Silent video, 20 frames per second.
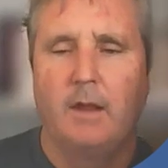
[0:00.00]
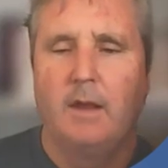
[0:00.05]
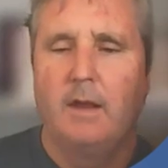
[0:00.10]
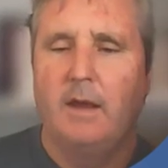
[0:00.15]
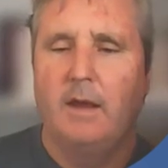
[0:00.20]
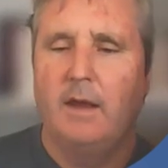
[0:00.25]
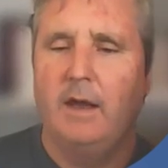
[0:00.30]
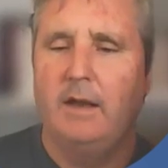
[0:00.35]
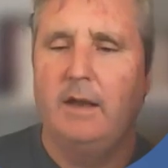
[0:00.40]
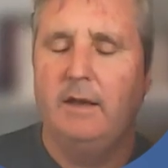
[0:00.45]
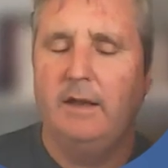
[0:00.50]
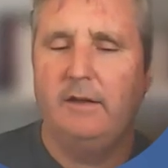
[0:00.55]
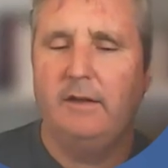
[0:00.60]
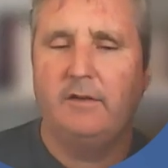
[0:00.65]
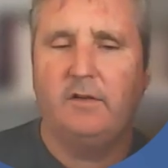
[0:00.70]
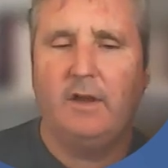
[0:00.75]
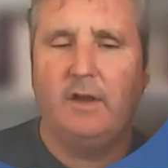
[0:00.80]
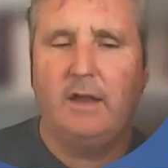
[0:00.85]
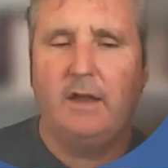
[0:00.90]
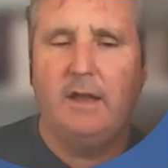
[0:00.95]
And let's
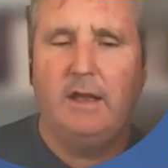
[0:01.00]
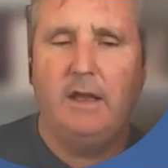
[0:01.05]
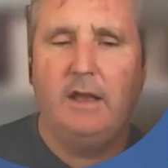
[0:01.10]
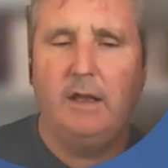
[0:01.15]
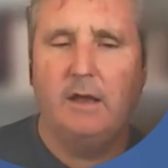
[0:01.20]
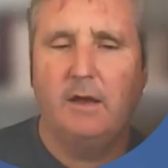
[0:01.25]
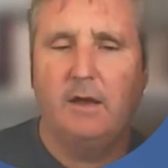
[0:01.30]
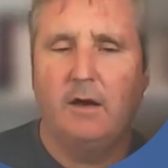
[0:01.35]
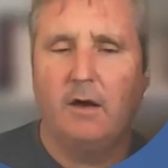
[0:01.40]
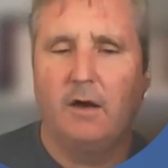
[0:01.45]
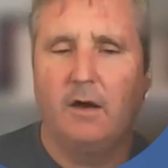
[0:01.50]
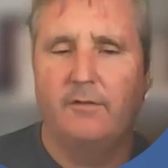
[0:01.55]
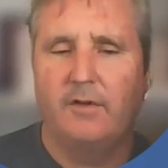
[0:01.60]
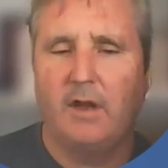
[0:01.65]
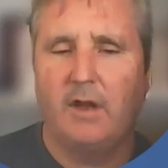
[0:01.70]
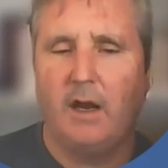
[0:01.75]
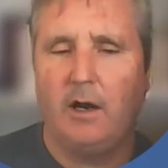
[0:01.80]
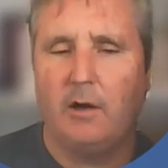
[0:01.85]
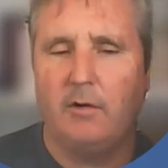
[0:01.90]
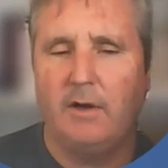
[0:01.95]
say here I've
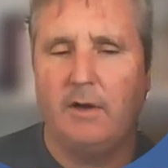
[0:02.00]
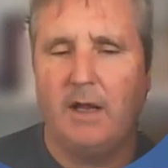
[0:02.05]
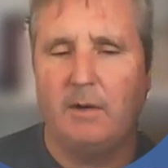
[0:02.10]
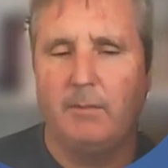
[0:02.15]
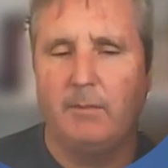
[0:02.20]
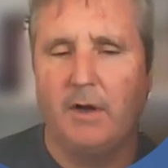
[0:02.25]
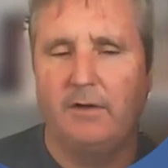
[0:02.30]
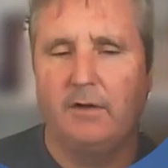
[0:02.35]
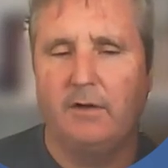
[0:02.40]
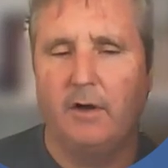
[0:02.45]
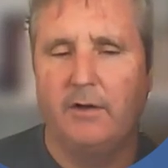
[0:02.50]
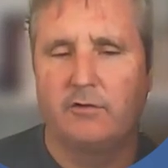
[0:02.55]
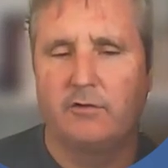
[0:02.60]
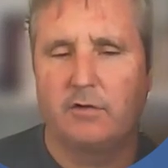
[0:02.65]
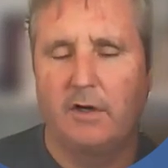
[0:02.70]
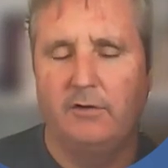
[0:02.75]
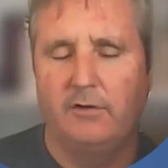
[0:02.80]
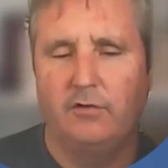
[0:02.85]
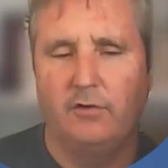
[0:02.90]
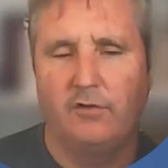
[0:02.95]
carried out my
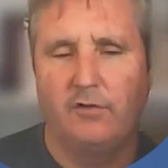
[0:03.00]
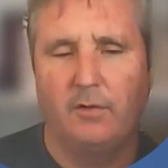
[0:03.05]
titrations,